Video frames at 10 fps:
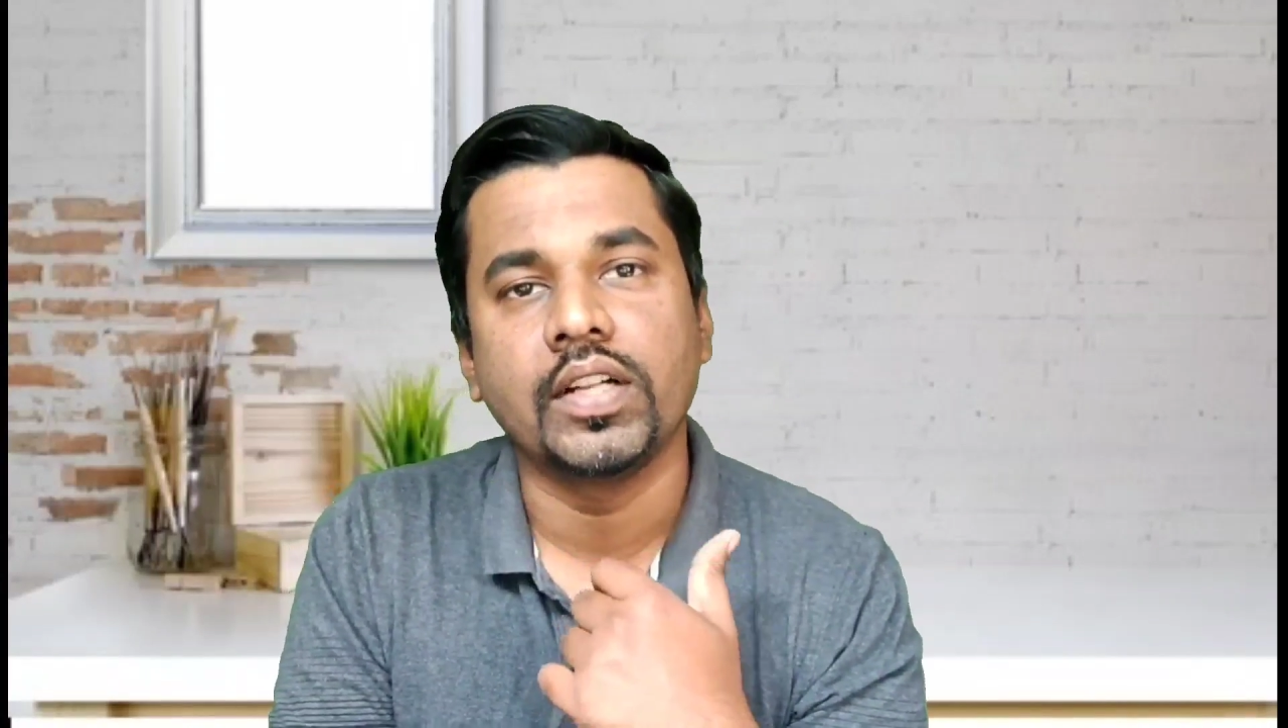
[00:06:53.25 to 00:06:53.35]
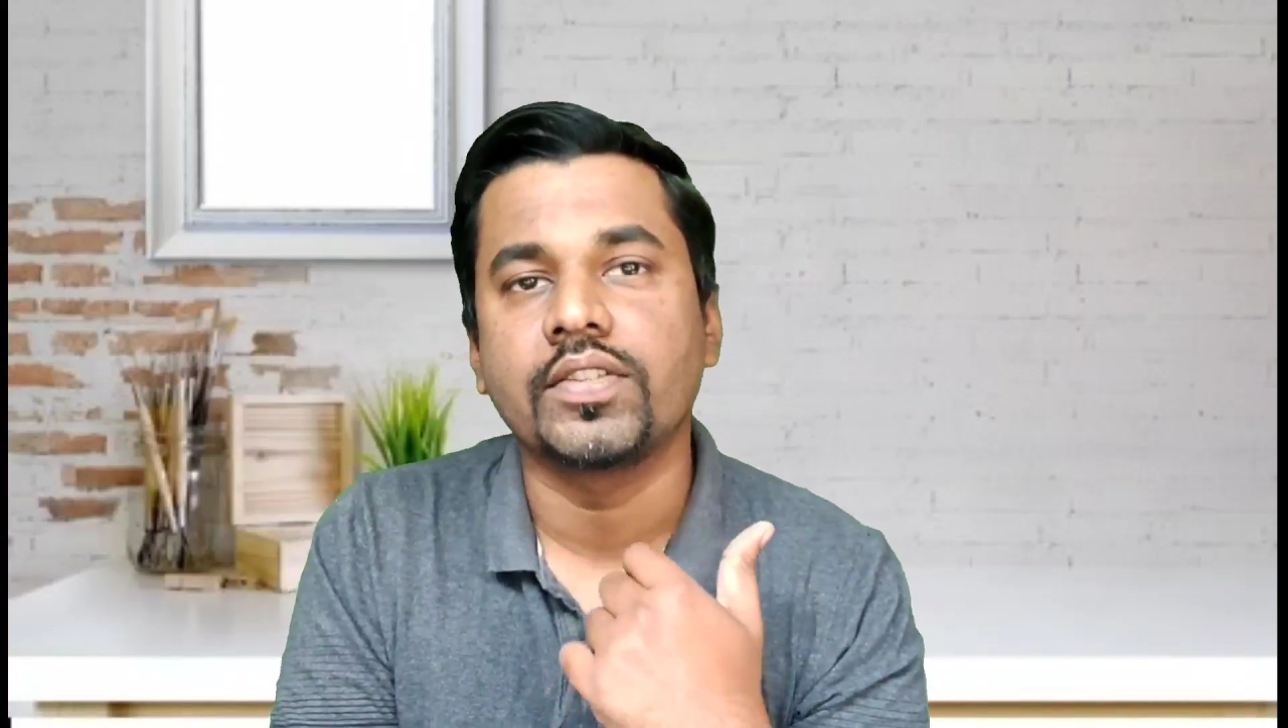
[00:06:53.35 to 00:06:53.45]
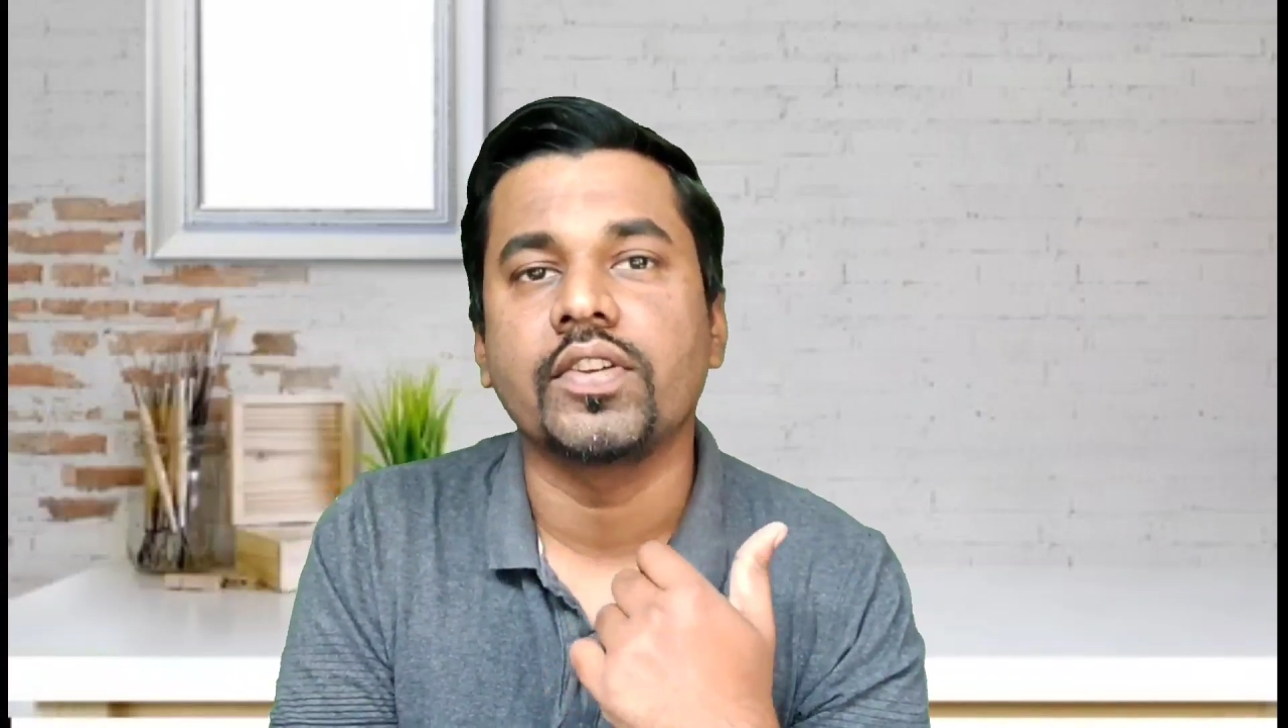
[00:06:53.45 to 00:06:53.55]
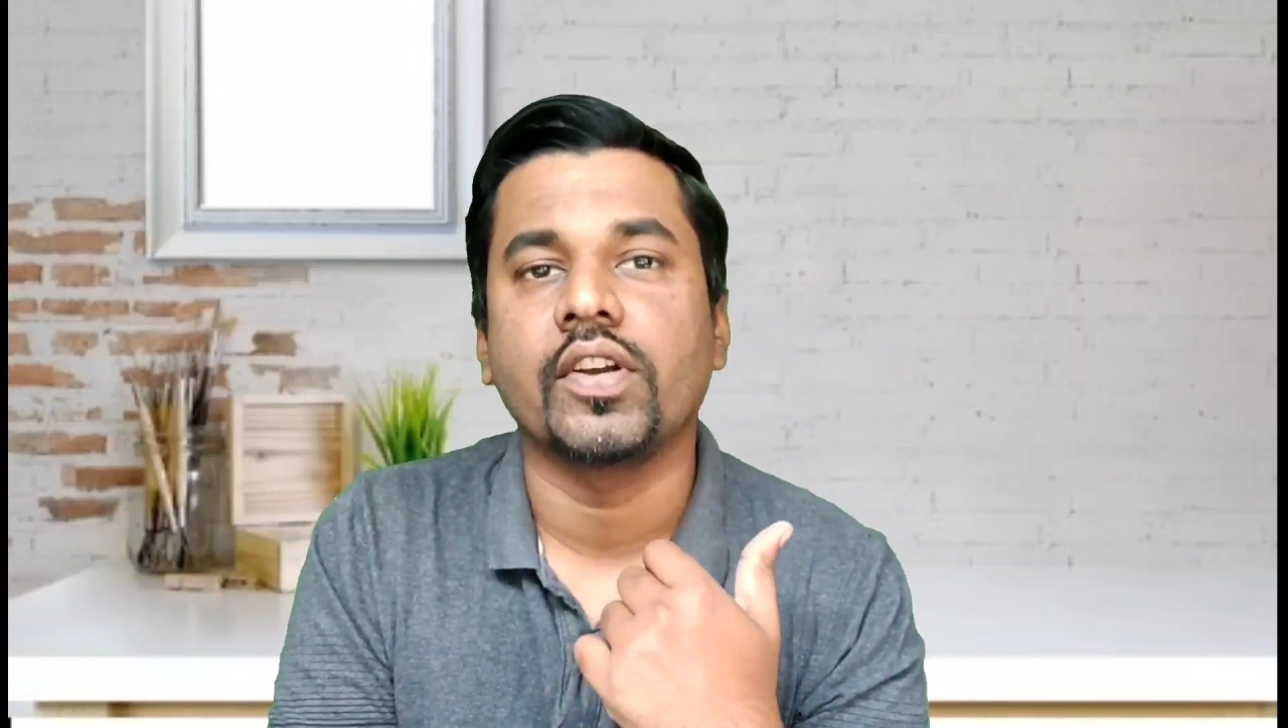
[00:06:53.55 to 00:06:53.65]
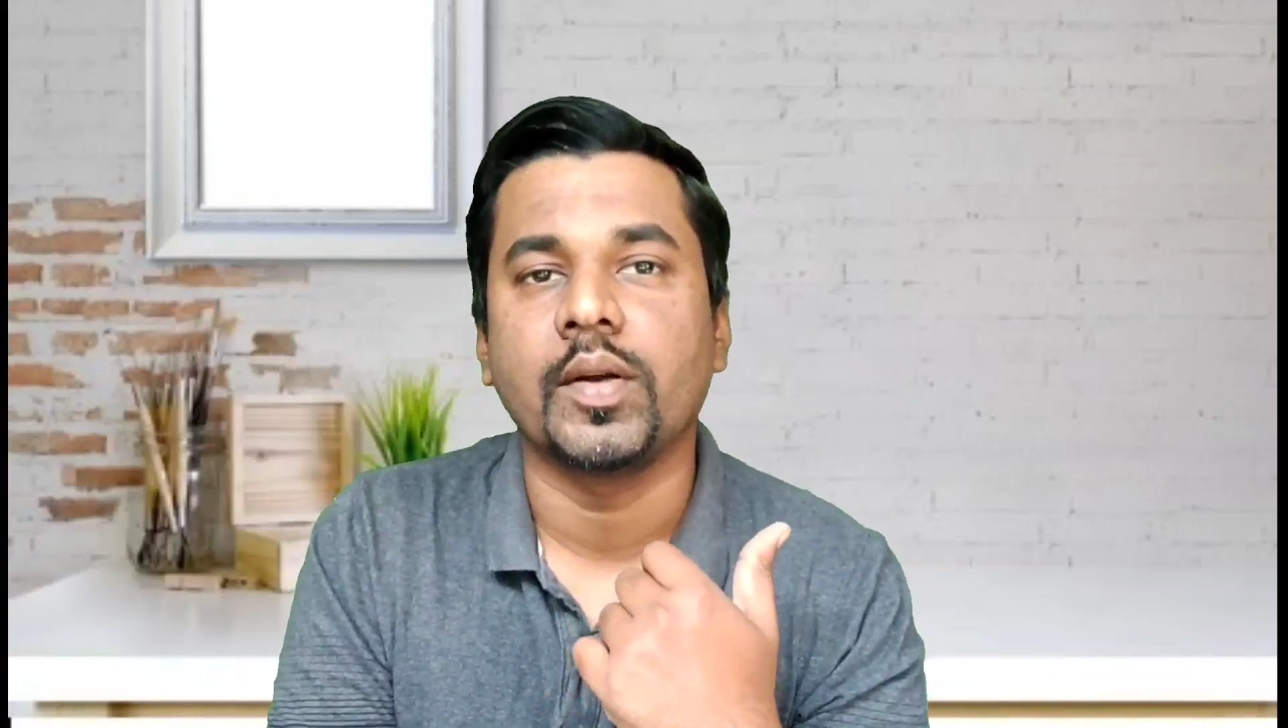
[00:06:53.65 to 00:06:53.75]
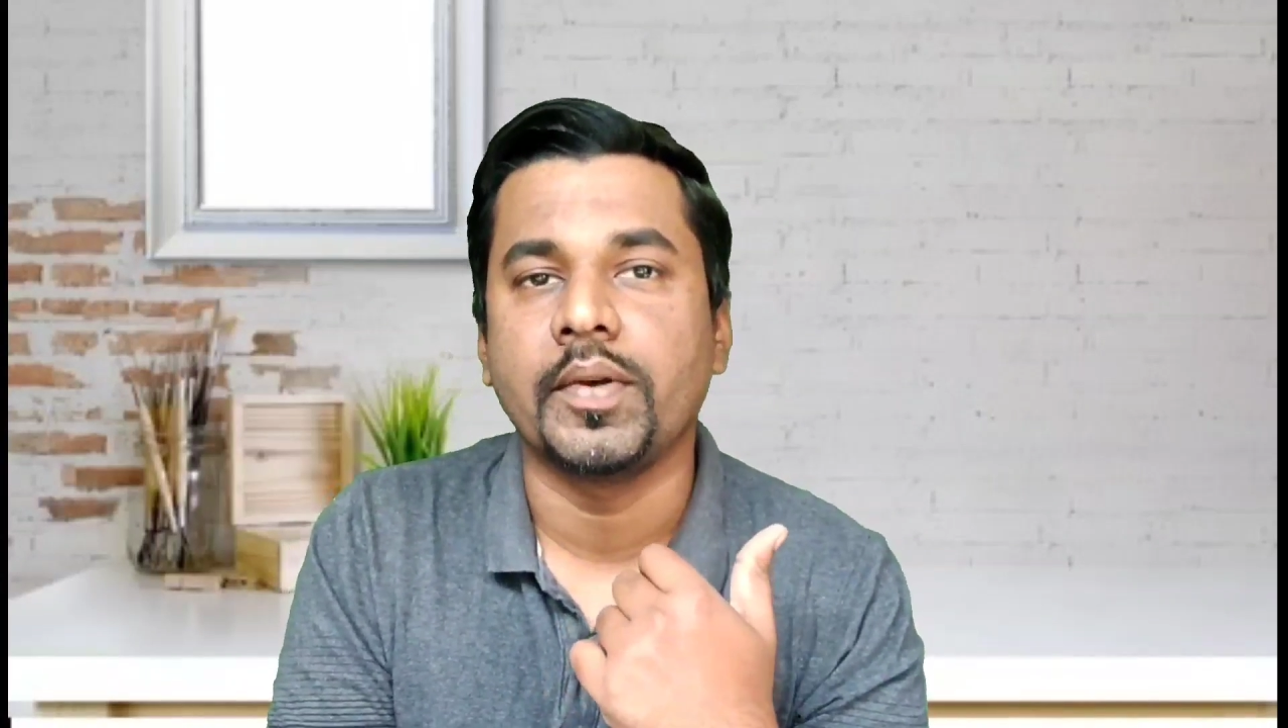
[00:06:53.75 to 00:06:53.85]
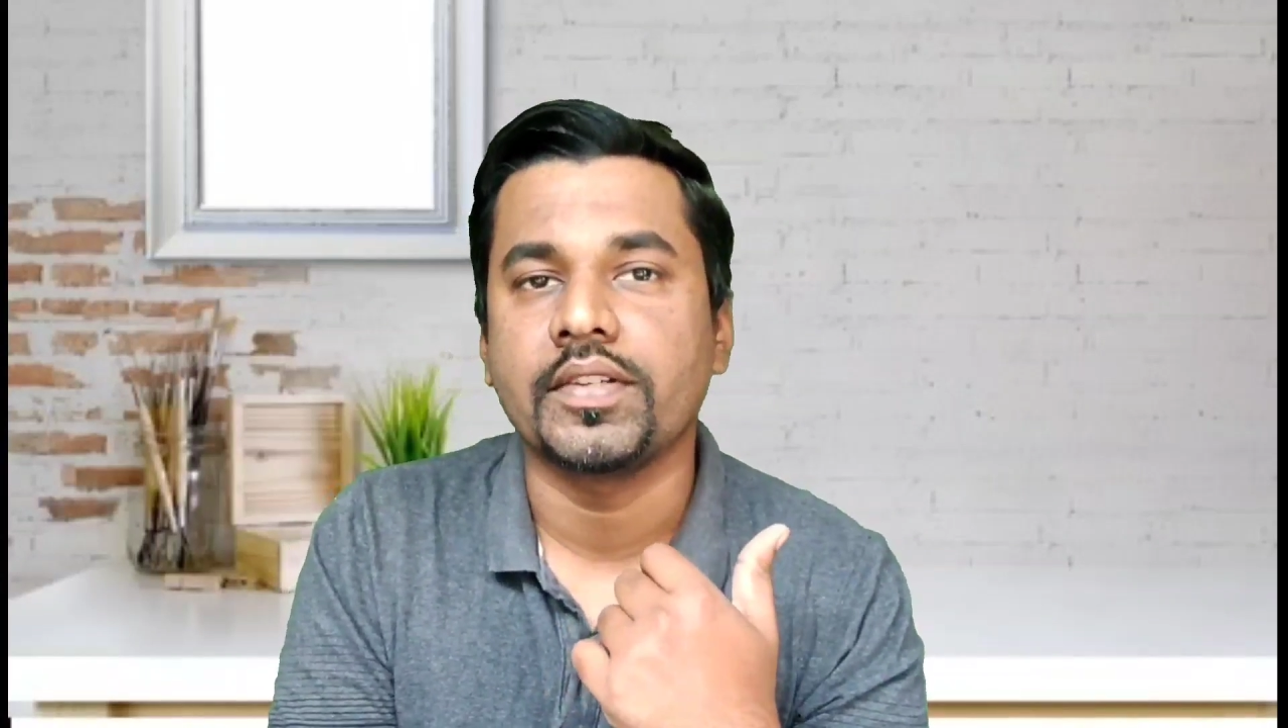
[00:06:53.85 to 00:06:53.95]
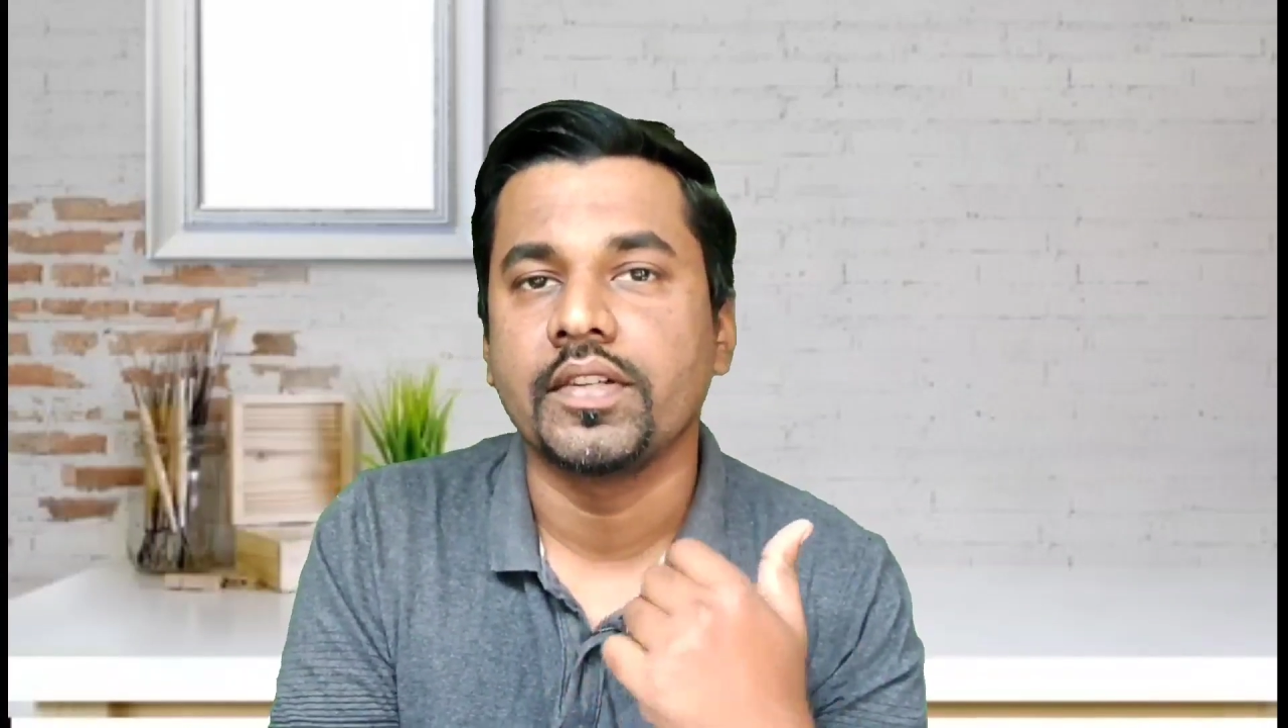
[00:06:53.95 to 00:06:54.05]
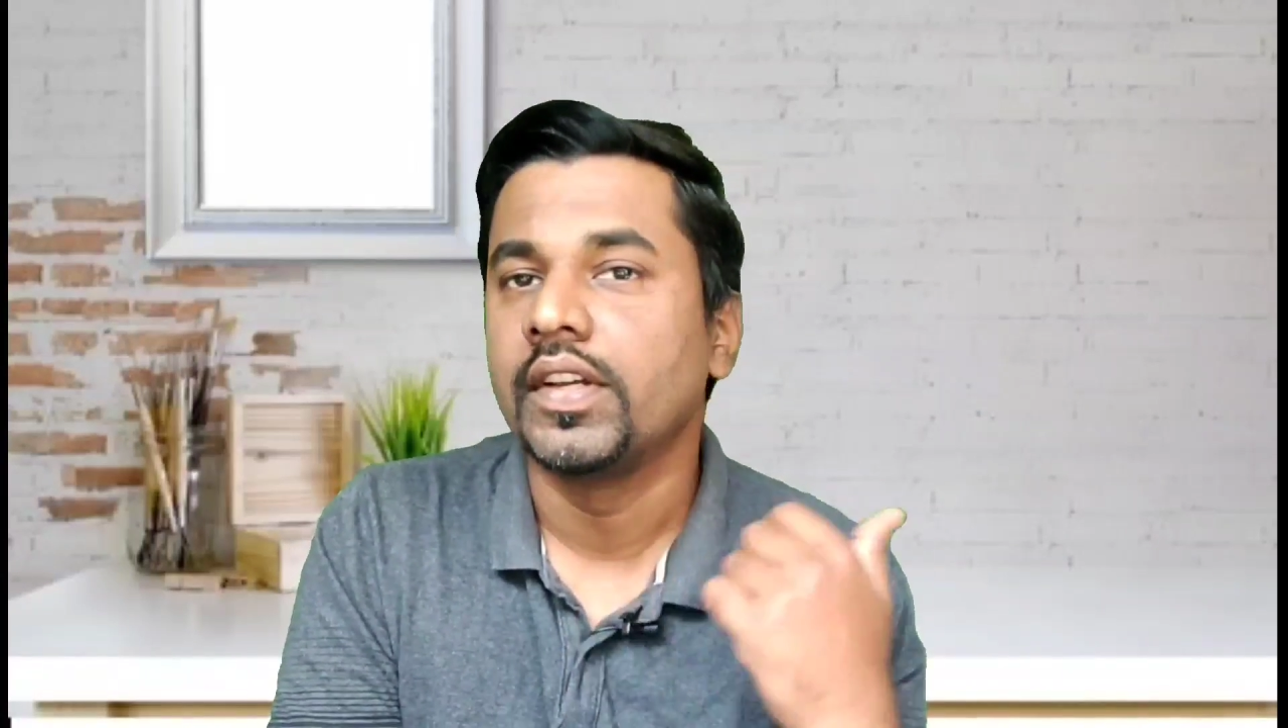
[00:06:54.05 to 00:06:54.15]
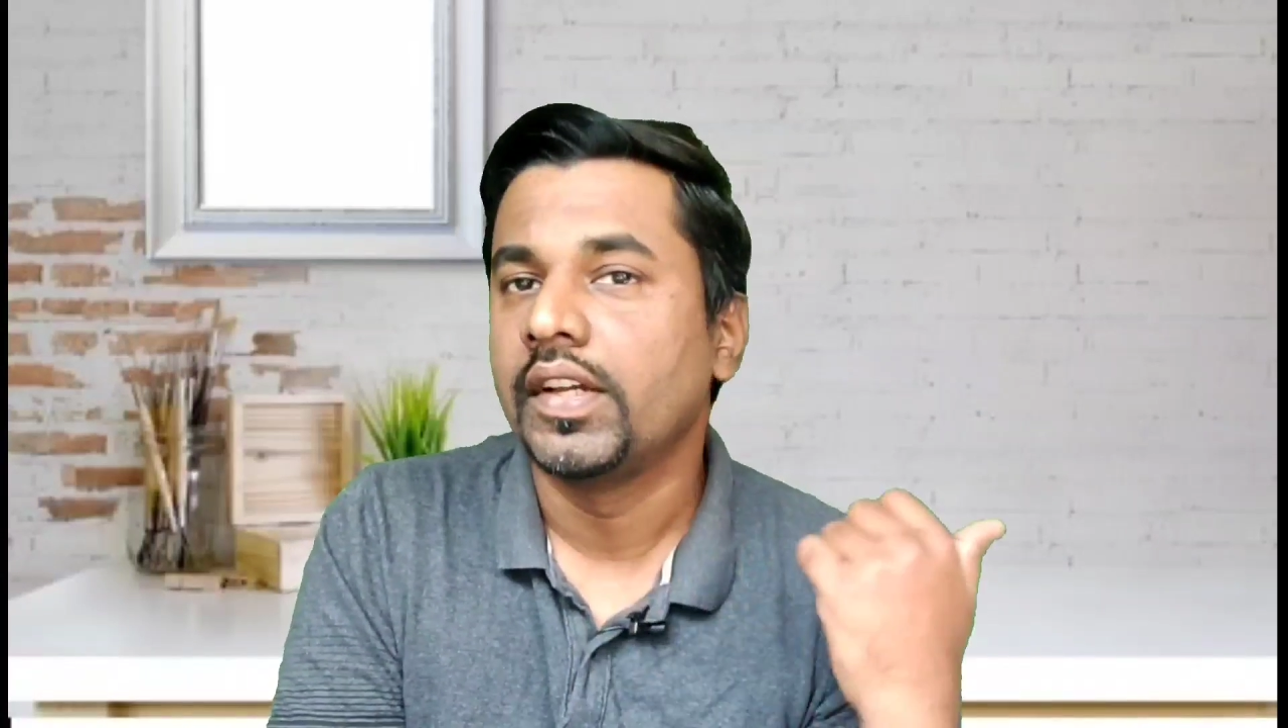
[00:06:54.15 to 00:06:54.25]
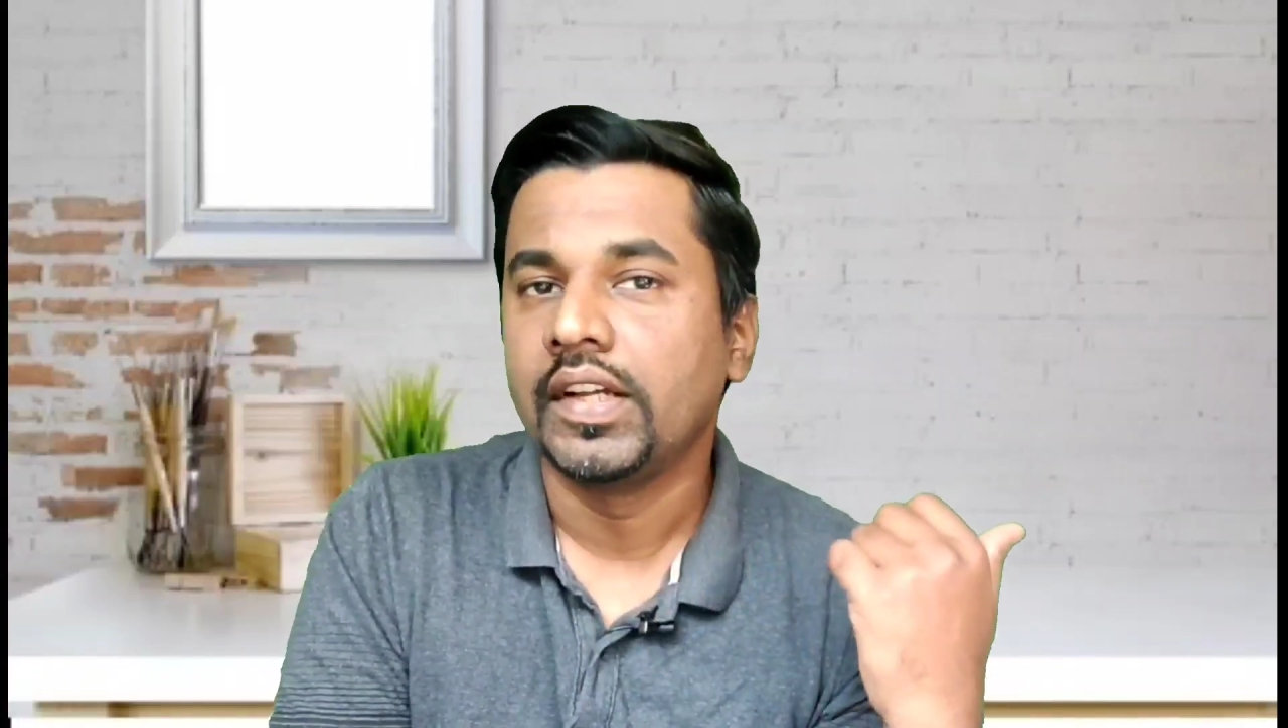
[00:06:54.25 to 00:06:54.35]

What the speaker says: answer your comments.